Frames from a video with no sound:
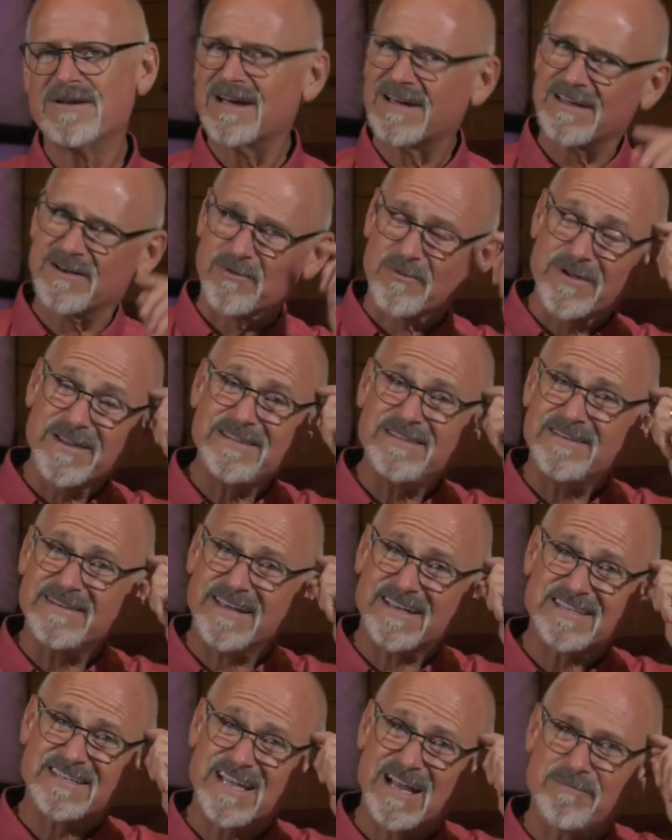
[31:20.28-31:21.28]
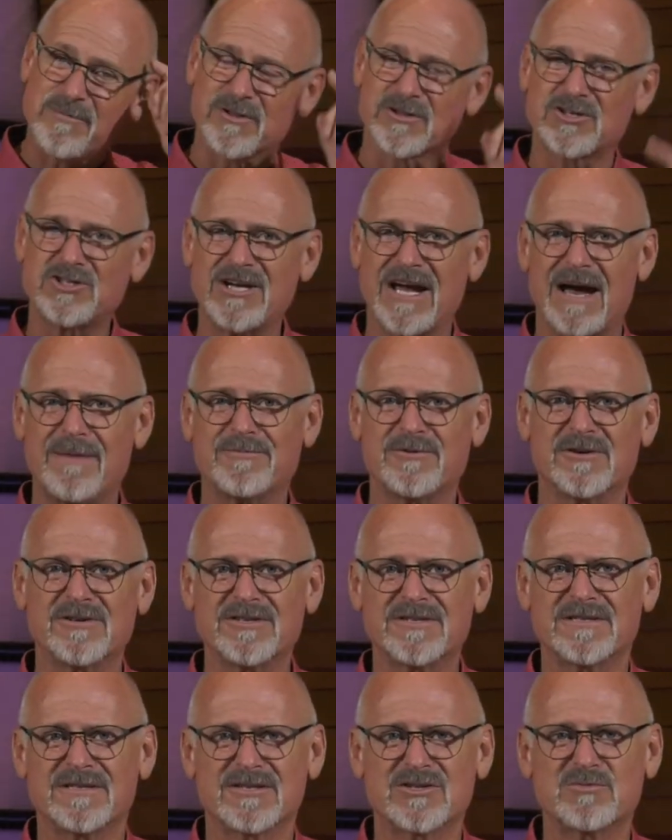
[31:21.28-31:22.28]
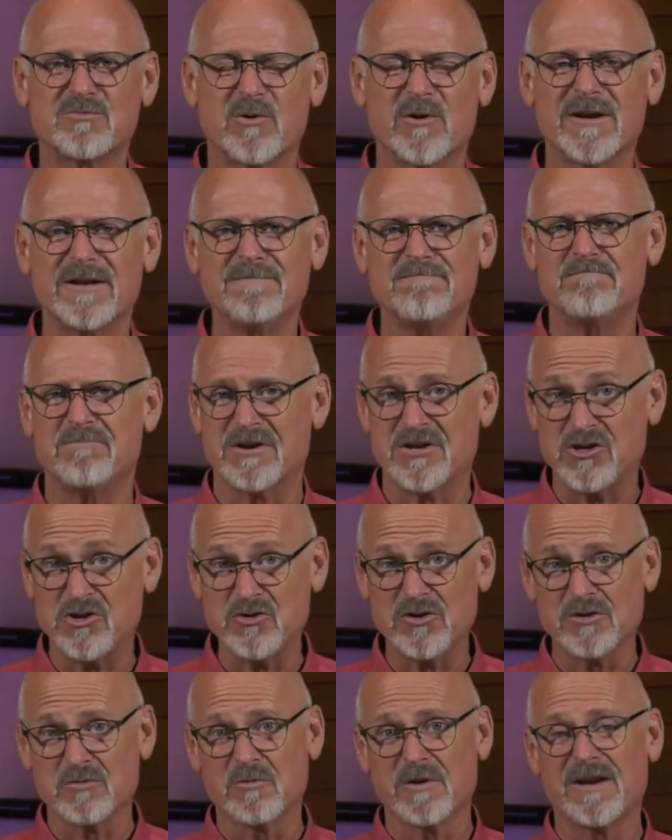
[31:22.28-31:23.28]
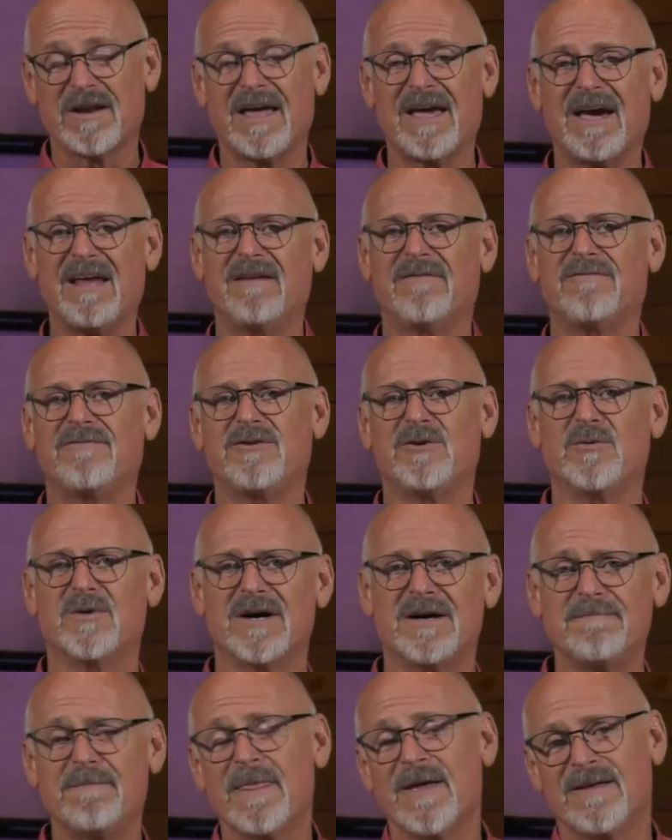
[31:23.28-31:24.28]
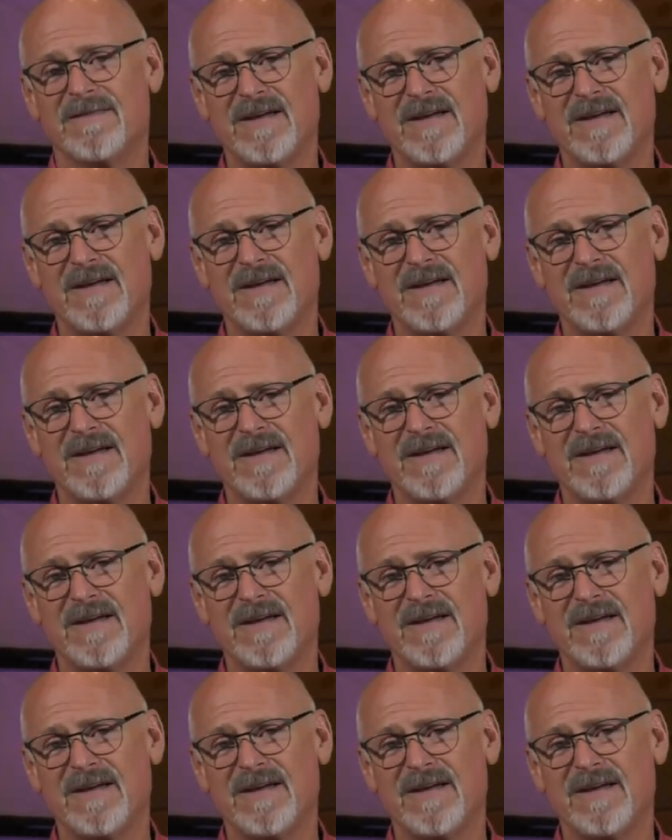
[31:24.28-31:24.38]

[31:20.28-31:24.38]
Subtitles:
not going to read the next couple of chapters this morning, but you can read ahead if you want.